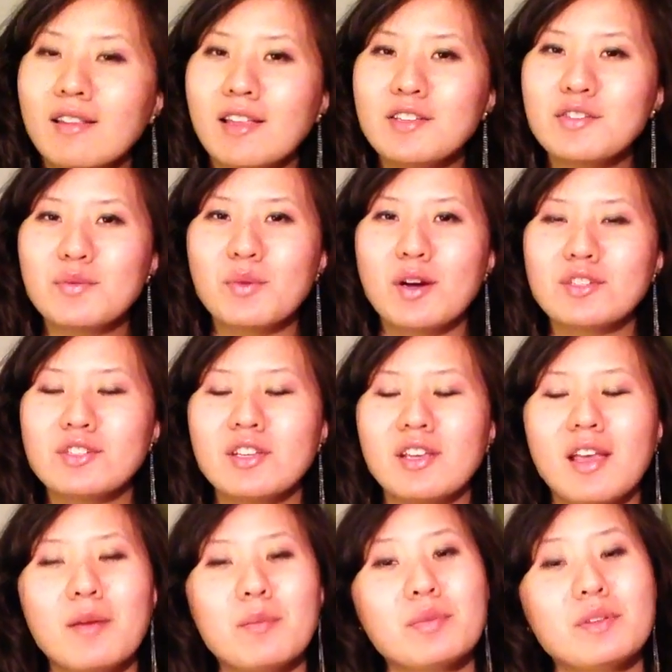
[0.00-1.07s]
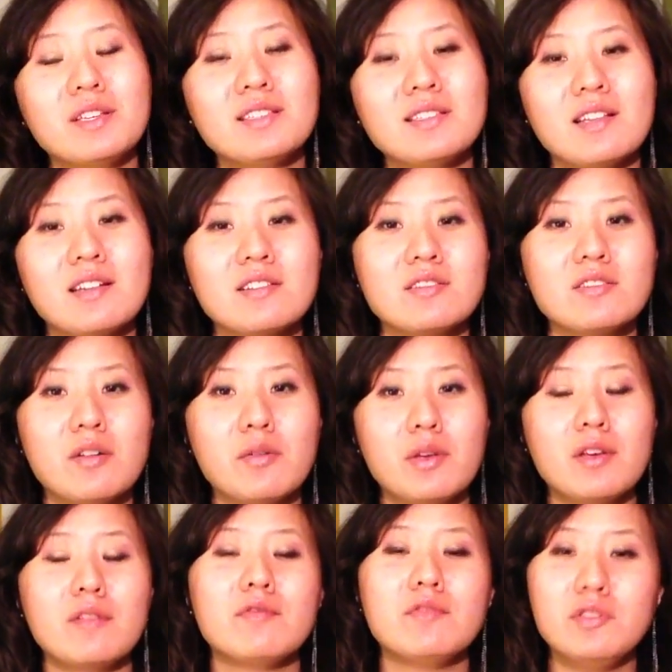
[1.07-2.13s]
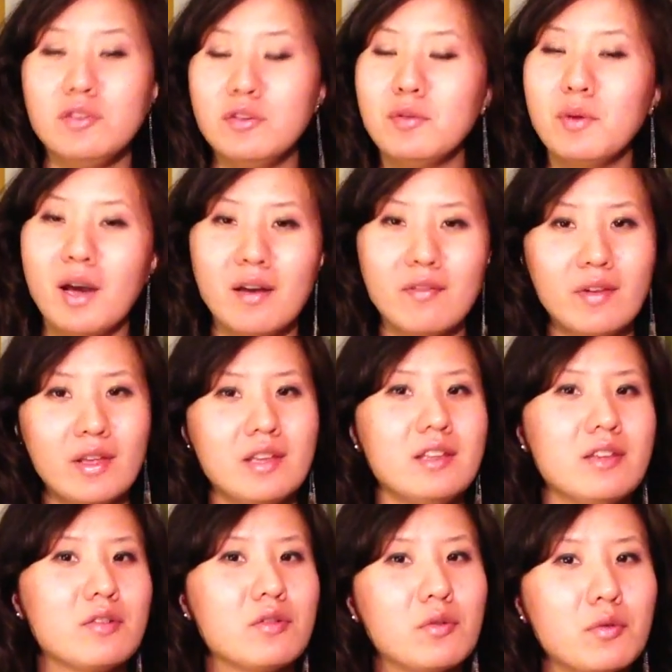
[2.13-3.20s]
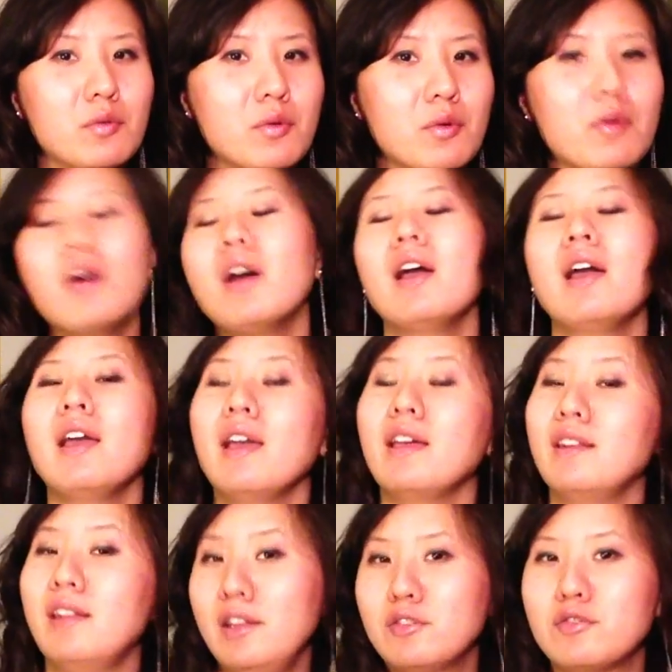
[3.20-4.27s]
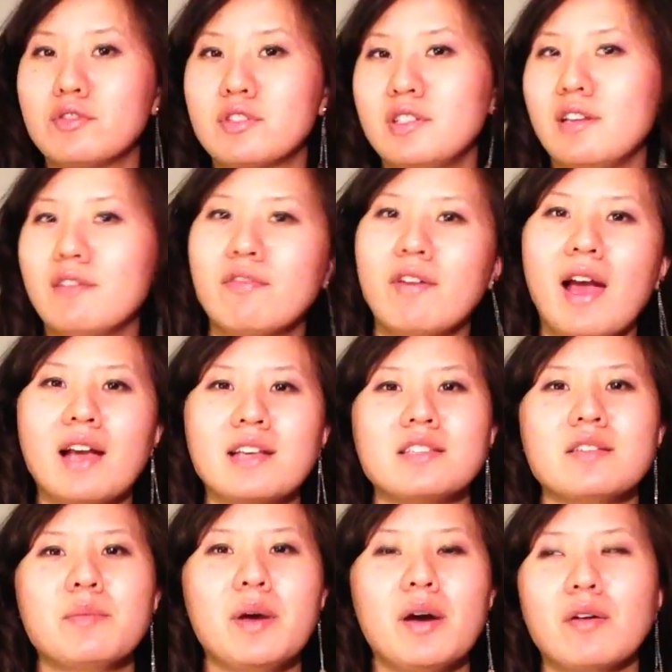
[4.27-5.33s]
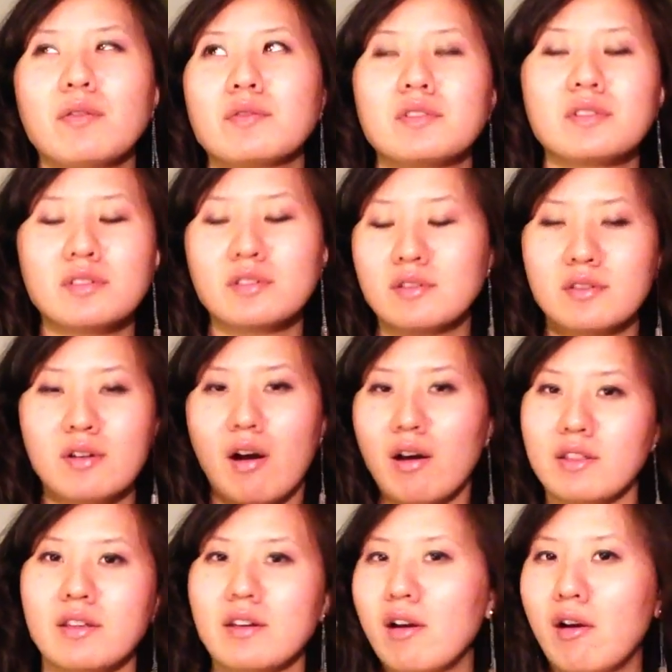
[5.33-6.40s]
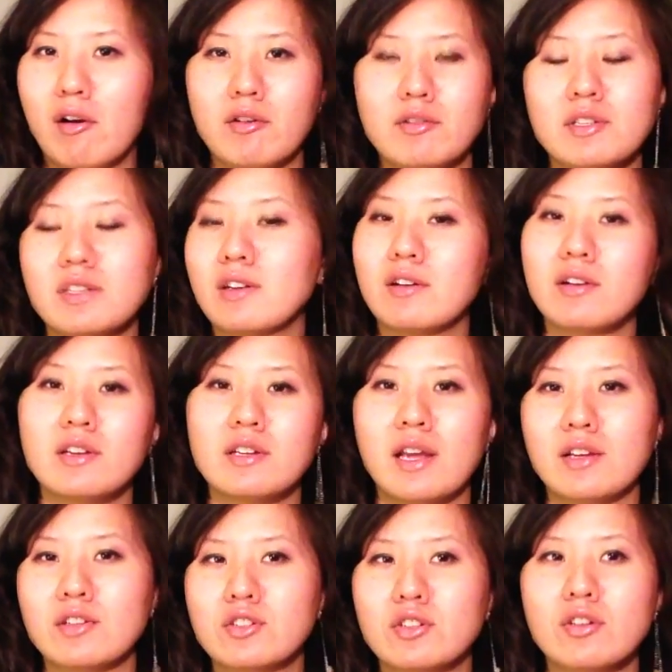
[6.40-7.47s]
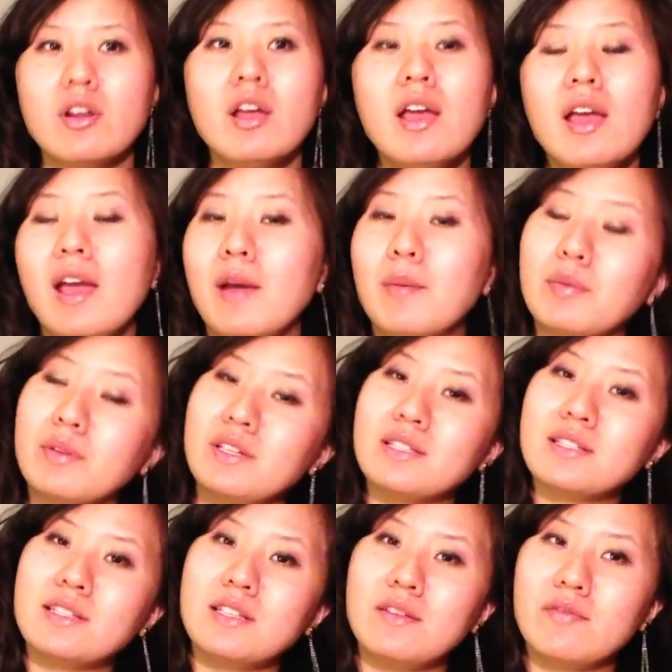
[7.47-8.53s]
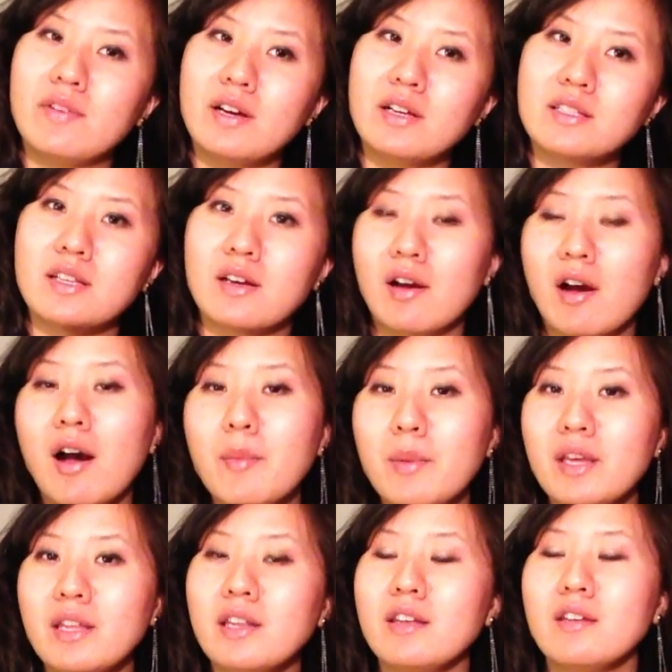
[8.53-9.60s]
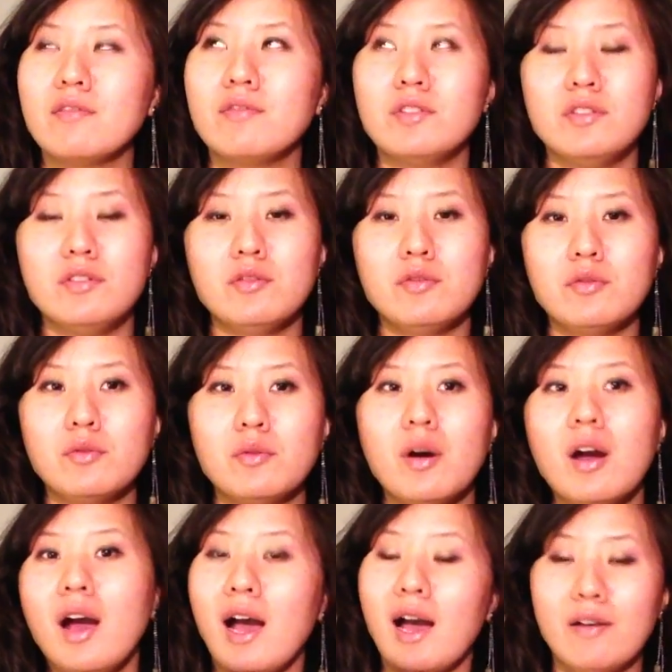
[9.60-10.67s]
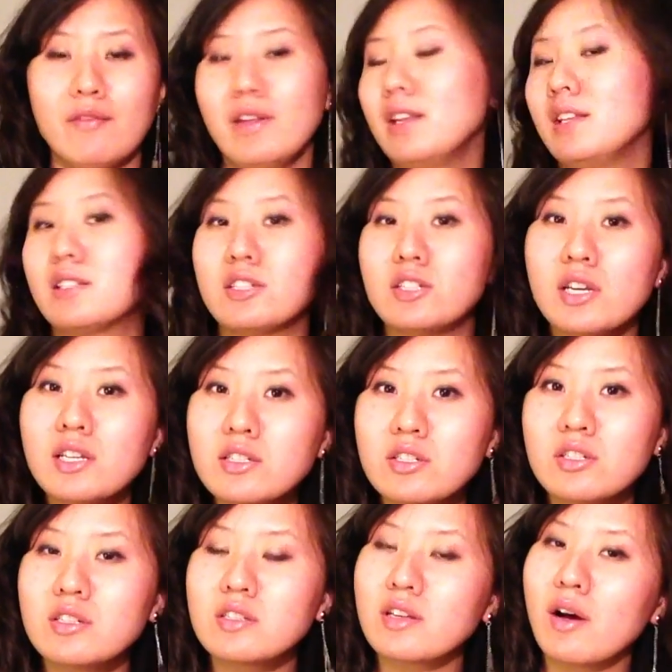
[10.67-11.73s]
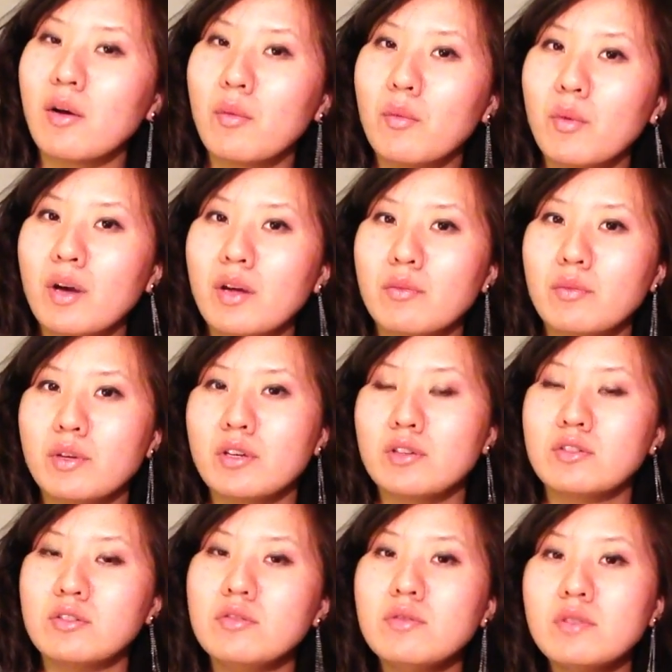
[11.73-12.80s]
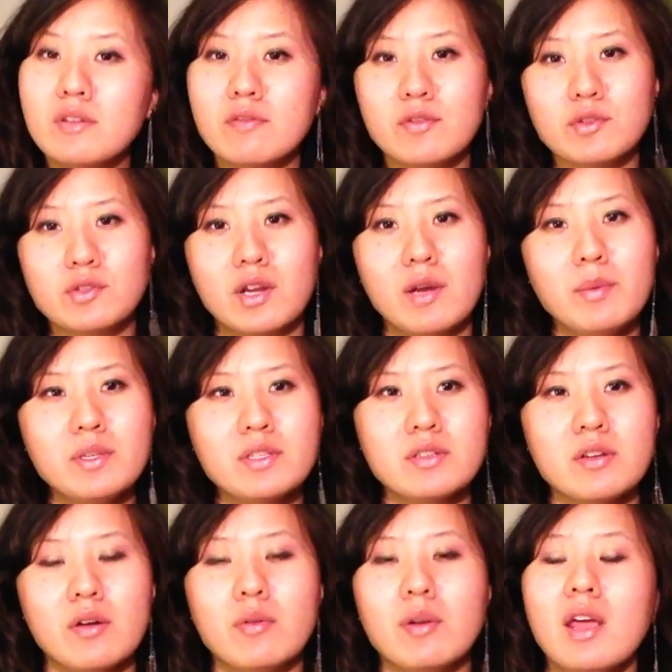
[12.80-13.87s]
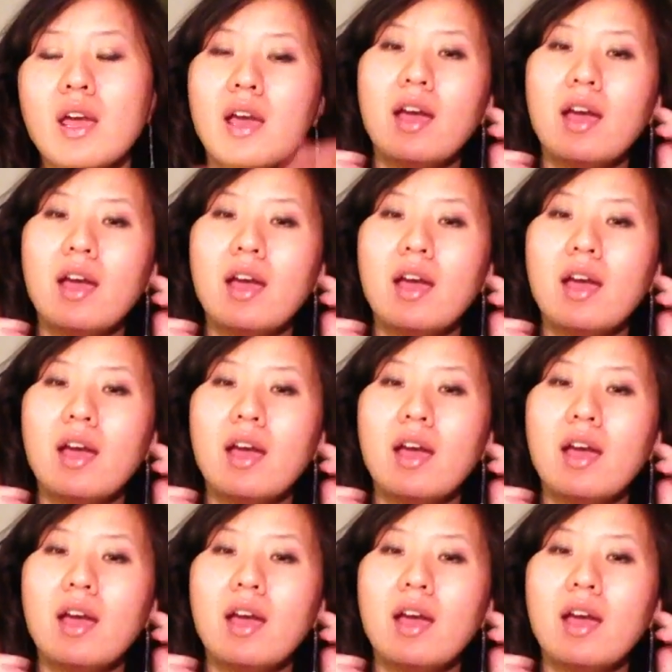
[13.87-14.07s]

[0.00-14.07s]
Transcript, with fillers: Thanks for watching and please let us know if you have any cool and interesting facts about Gothic art and architecture. And please leave us a comment if you have any suggestions on what we could do in a future episode.